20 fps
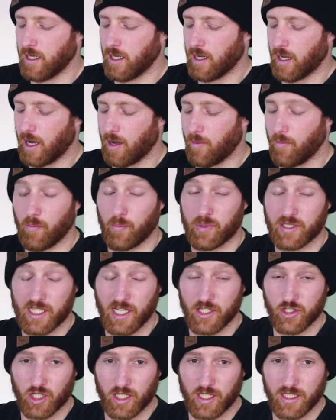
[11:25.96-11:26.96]

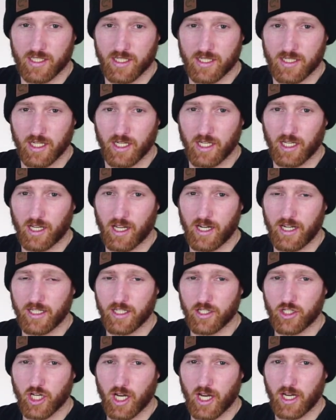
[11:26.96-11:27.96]
Potentially it's a setting I need
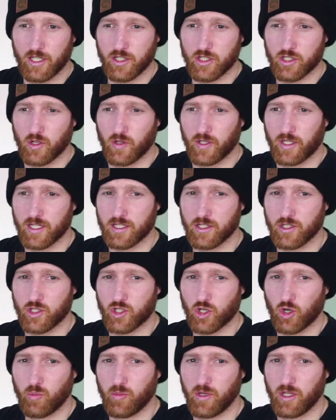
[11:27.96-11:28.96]
to change so it doesn't
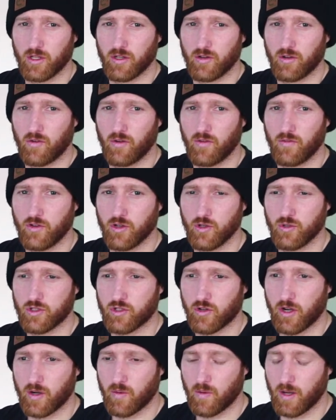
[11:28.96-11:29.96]
show me the review
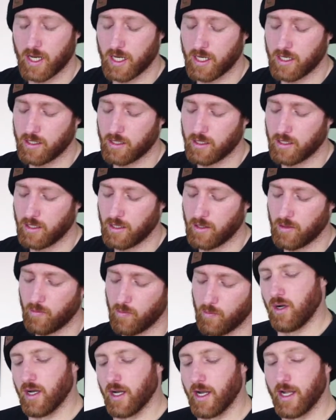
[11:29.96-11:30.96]
straight away.
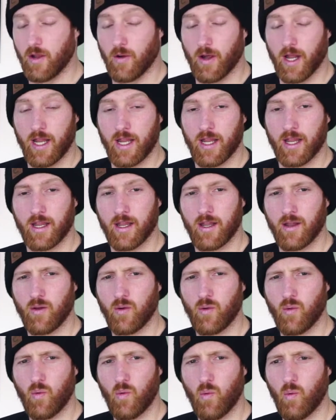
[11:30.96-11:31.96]
Anyway,
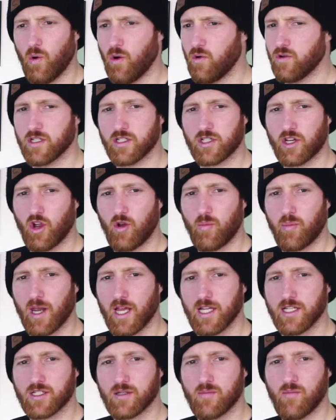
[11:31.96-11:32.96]
we'll just go
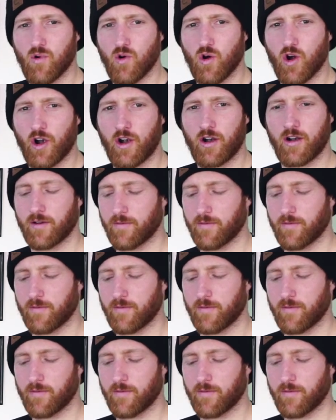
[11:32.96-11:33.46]
play some more.